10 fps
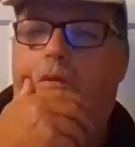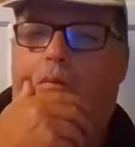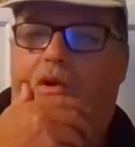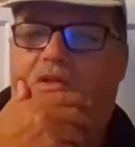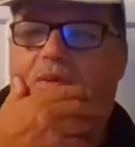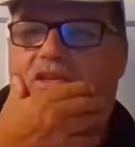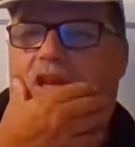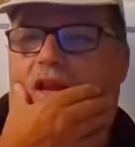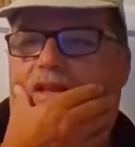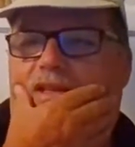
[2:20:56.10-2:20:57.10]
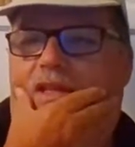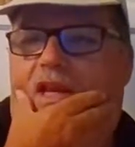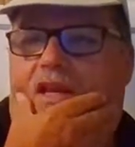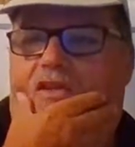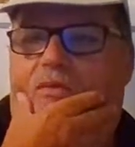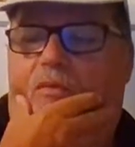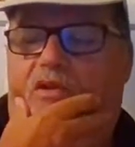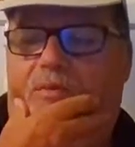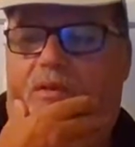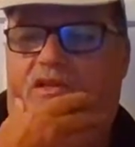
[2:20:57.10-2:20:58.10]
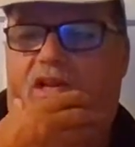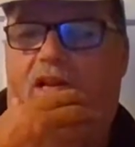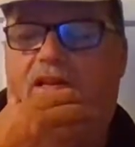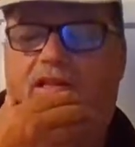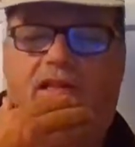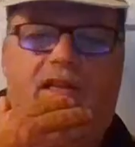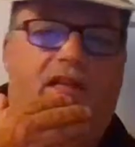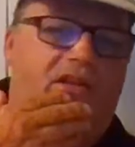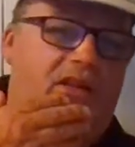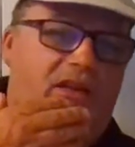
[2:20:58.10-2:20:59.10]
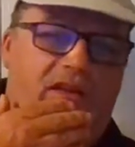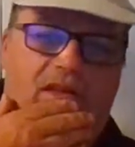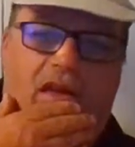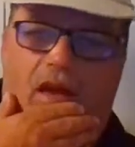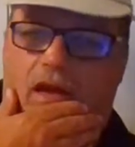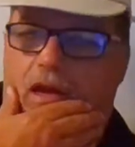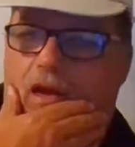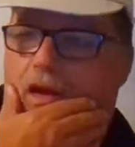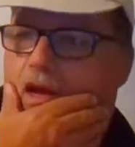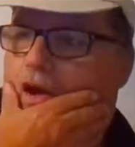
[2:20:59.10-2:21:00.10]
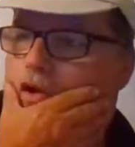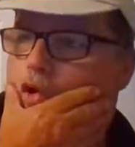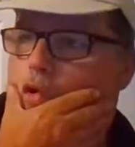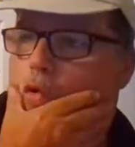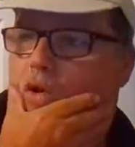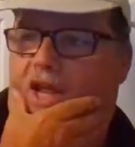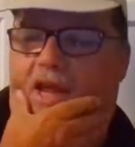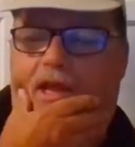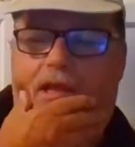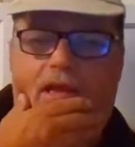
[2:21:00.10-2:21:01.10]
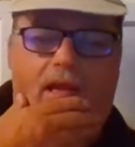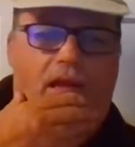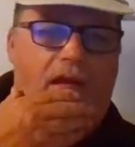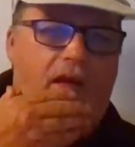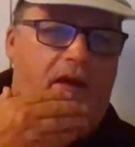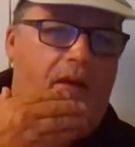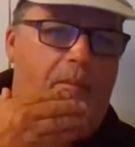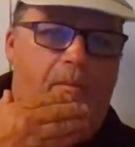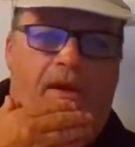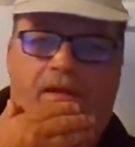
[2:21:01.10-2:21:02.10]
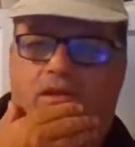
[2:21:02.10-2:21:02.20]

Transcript: My speciality dish is I call it Mad